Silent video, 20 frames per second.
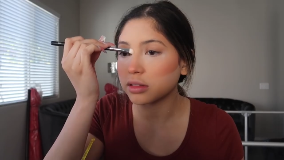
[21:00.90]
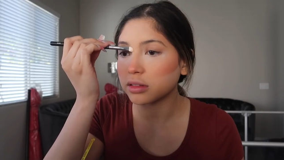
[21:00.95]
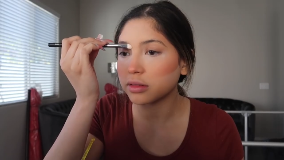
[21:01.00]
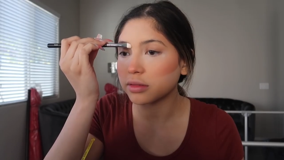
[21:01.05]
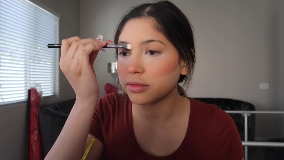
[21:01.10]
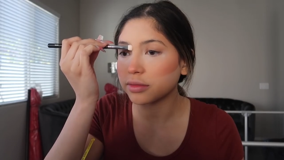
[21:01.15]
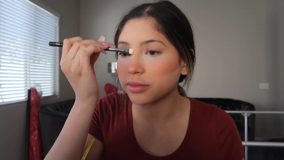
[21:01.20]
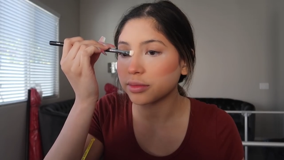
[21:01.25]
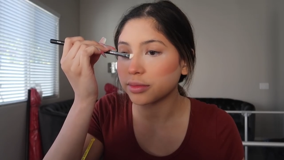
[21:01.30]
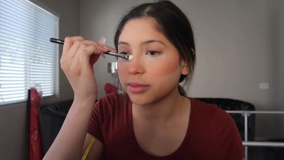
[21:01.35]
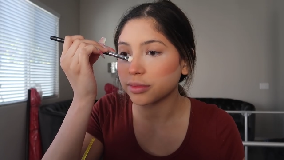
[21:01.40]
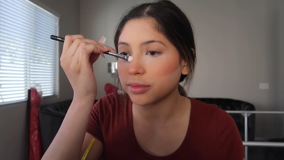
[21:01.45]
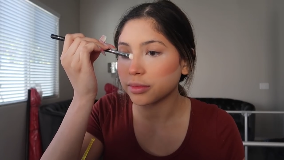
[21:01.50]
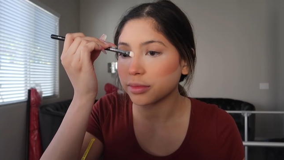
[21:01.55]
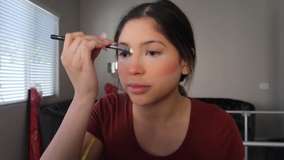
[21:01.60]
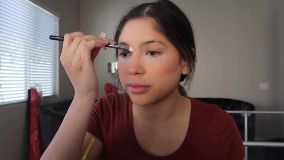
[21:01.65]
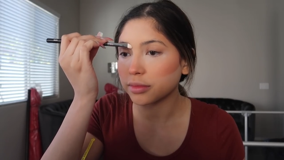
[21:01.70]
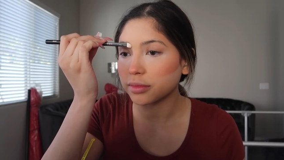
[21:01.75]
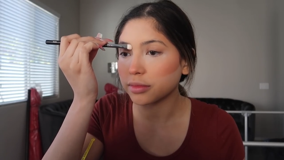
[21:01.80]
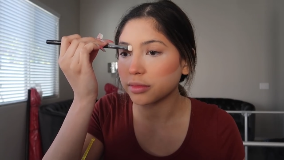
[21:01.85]

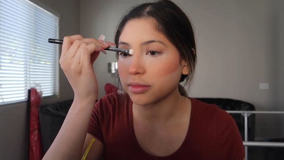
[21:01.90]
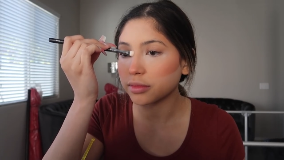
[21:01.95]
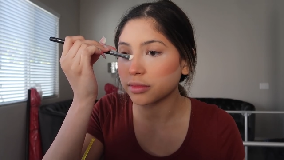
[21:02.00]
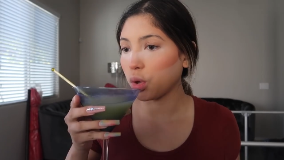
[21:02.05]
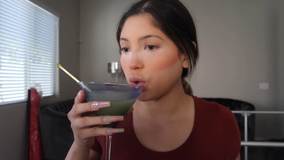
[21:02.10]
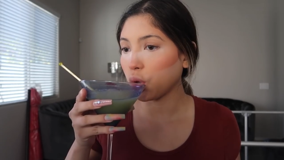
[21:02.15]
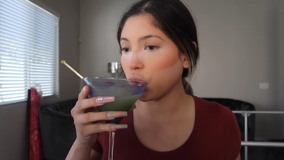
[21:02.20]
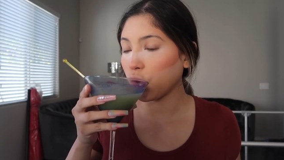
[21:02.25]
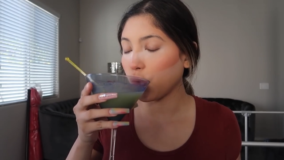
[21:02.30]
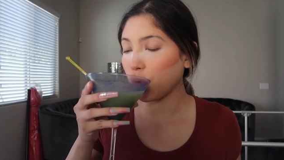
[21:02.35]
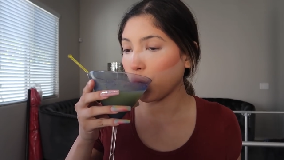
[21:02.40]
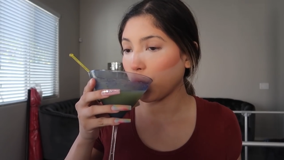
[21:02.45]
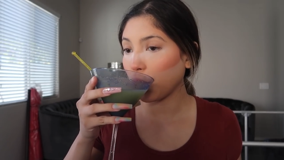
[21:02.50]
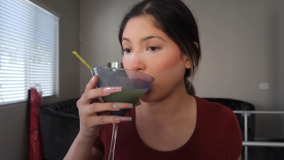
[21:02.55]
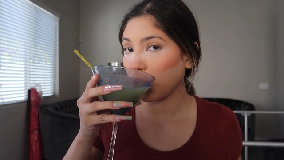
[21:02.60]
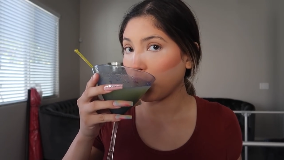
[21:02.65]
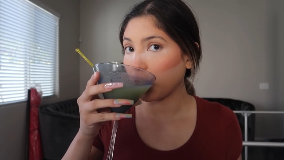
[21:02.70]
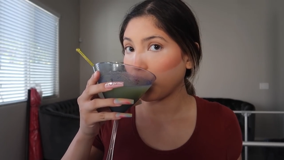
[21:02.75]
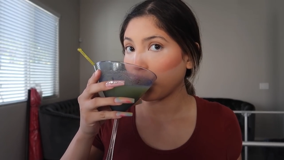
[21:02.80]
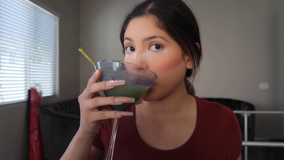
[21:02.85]

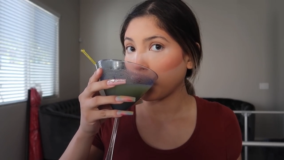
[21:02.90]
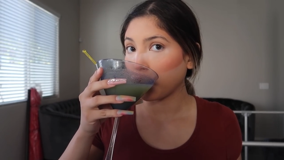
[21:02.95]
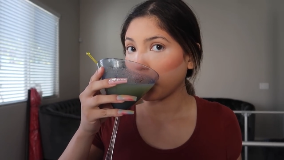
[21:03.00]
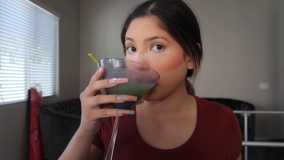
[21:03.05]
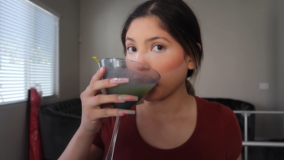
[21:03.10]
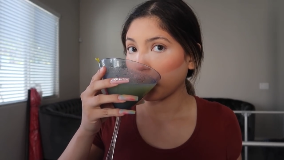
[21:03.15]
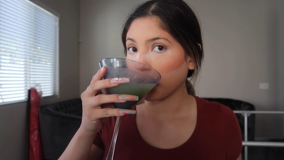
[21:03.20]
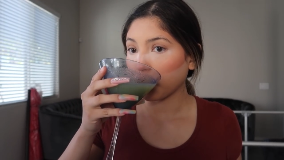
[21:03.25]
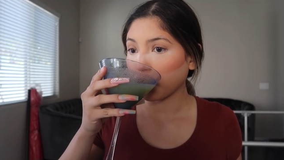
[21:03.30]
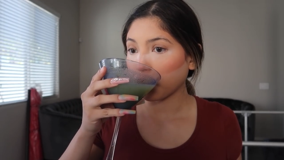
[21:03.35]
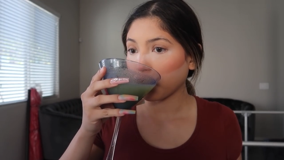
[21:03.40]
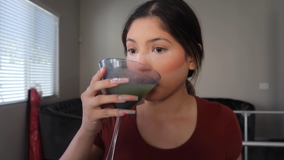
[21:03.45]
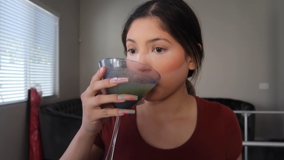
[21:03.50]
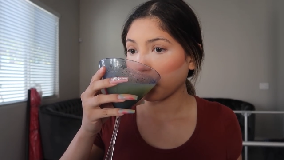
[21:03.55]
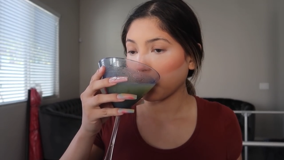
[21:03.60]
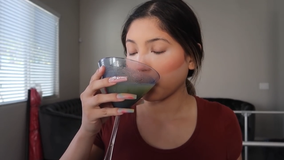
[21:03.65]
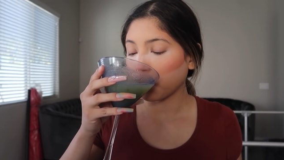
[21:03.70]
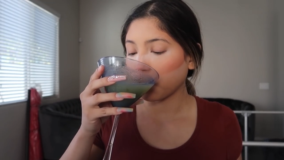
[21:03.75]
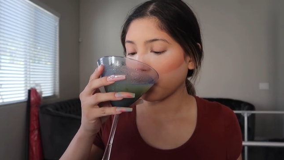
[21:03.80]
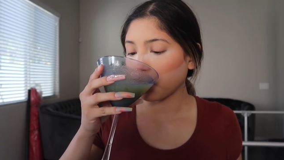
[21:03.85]

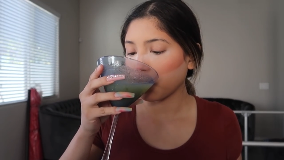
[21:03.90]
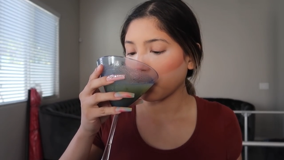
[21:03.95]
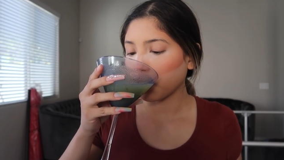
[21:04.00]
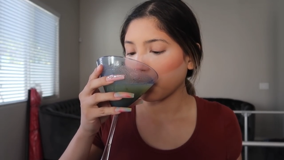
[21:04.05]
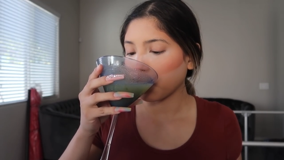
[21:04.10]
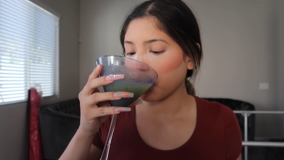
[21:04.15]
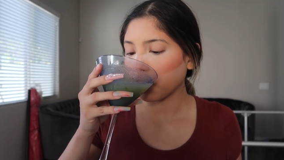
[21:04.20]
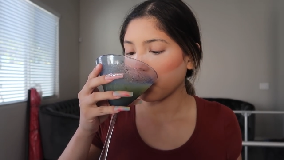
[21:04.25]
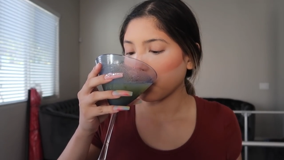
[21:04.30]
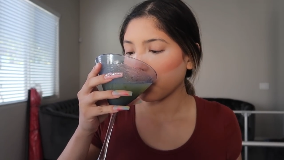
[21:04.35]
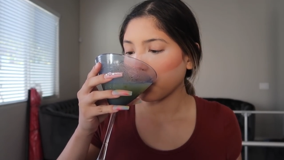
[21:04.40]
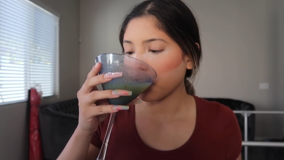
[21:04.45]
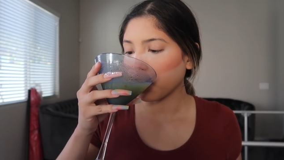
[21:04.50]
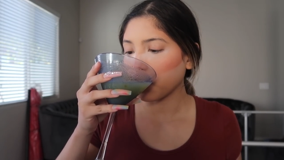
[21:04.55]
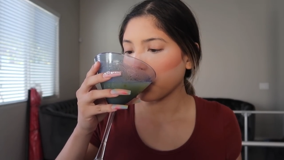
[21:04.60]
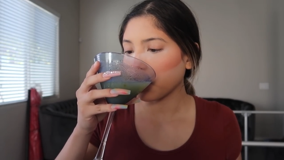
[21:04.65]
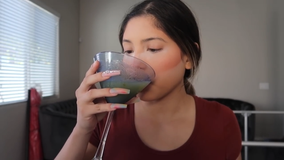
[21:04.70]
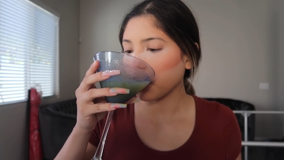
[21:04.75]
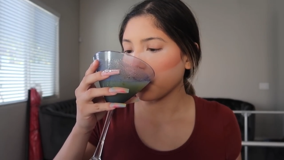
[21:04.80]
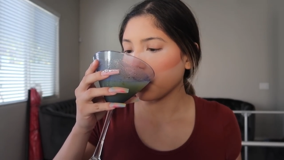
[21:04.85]

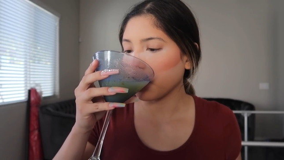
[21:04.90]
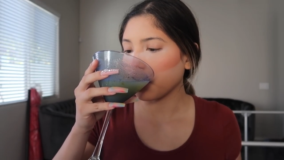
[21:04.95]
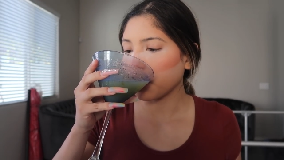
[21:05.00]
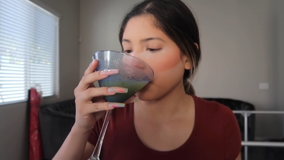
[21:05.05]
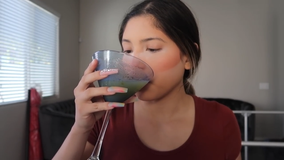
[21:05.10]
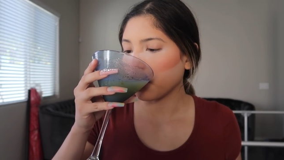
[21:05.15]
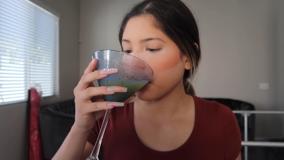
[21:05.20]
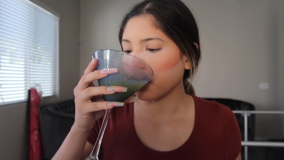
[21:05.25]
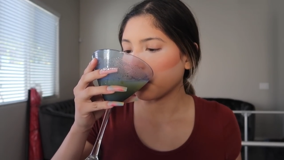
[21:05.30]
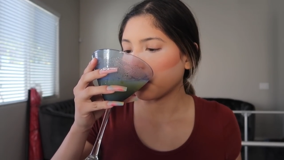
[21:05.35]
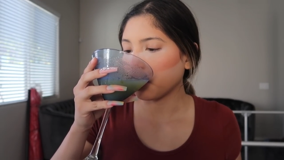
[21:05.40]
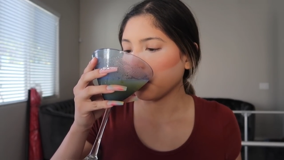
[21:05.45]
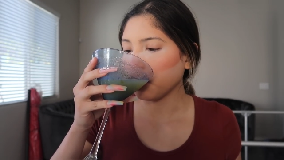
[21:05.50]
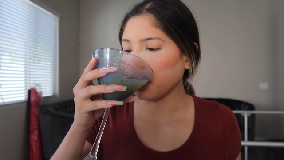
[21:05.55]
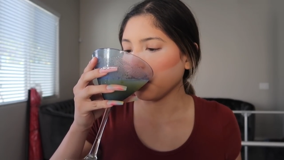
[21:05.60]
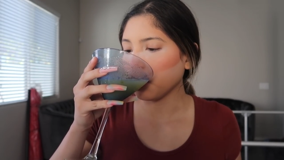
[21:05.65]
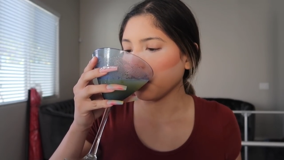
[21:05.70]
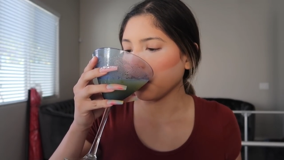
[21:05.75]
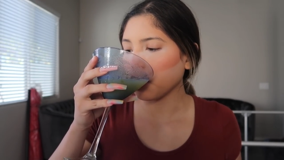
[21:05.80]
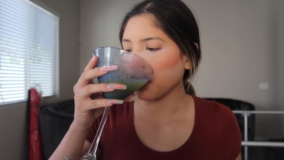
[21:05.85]

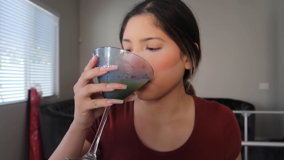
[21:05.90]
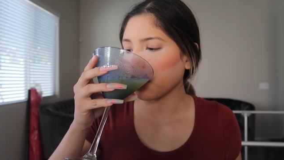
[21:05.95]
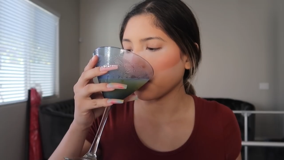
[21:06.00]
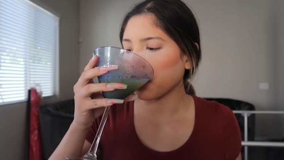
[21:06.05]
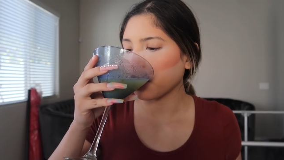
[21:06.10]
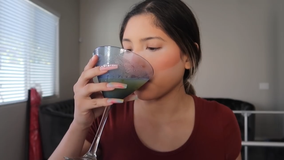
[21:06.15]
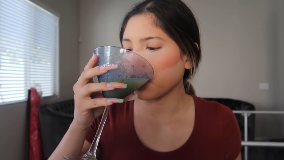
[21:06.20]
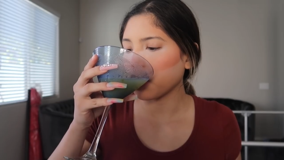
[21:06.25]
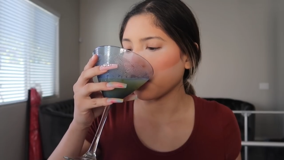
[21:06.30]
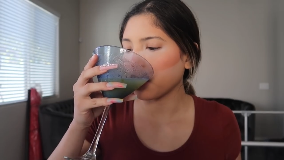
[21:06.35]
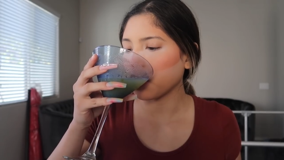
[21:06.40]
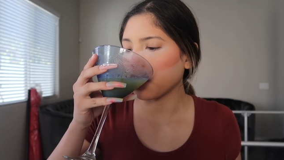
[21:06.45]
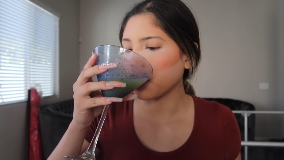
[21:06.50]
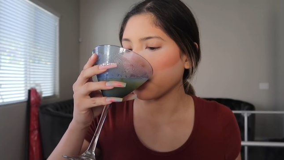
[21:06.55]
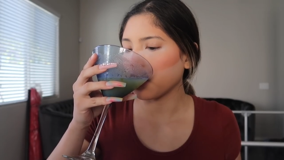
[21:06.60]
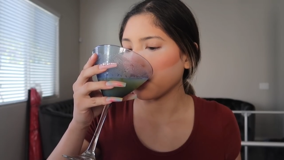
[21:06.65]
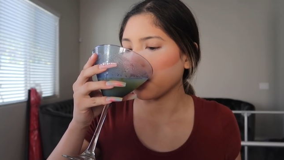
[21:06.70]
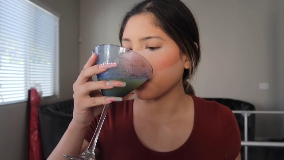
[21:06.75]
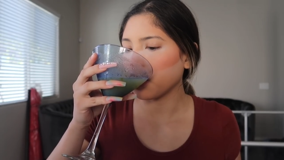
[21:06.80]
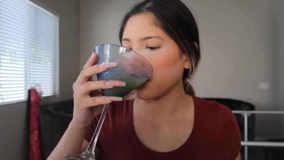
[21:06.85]

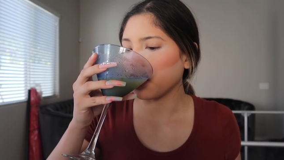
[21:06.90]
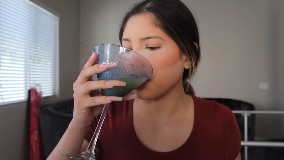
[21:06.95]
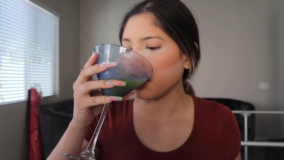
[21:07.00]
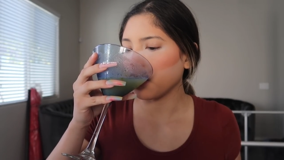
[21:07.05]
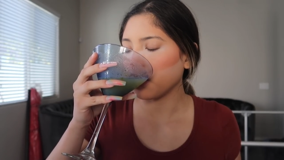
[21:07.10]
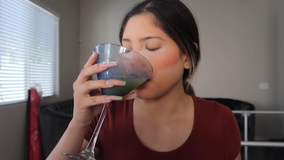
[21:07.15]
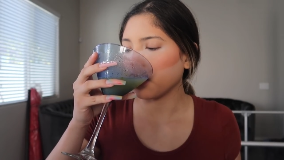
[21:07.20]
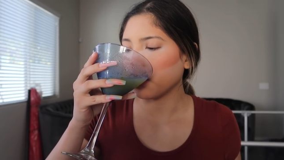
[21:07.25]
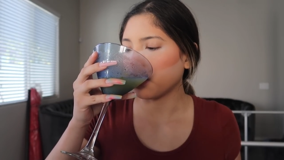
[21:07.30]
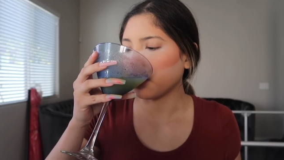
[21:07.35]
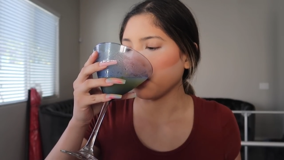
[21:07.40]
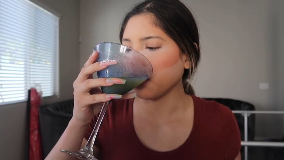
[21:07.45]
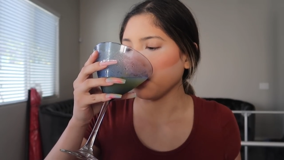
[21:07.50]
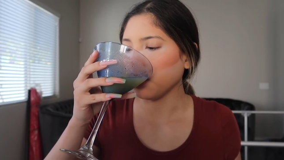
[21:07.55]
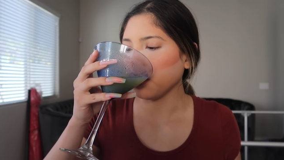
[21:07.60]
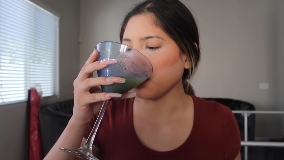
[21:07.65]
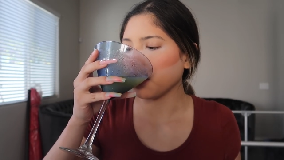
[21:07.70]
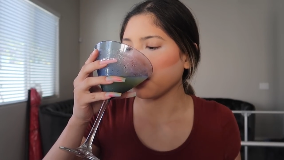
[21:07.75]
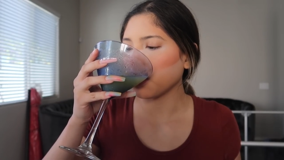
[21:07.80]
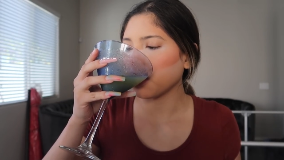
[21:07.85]

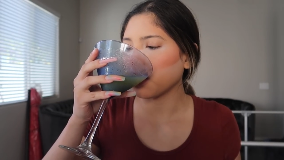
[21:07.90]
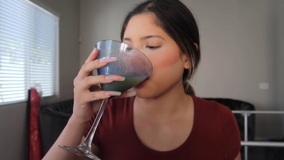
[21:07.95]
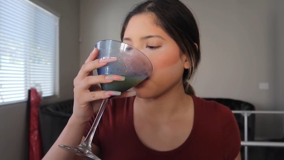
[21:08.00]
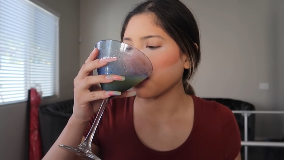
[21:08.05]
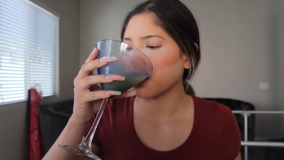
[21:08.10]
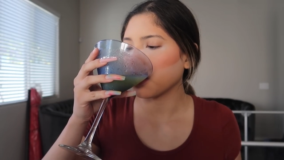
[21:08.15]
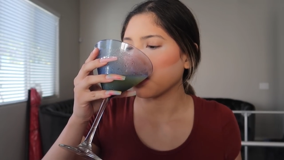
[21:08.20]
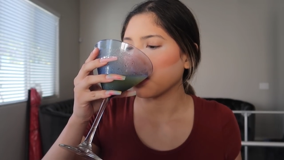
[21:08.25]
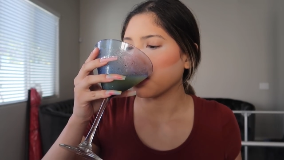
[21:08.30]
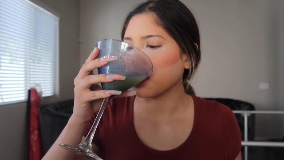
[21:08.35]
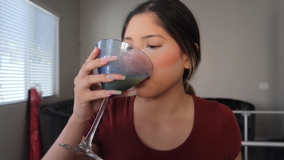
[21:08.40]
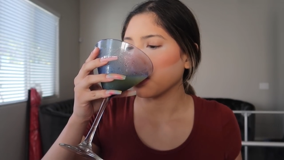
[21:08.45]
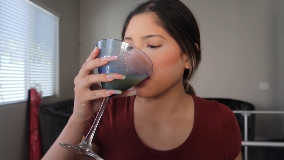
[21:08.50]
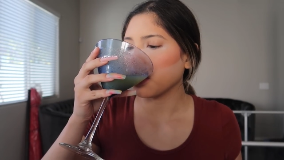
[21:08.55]
Nobody speaks.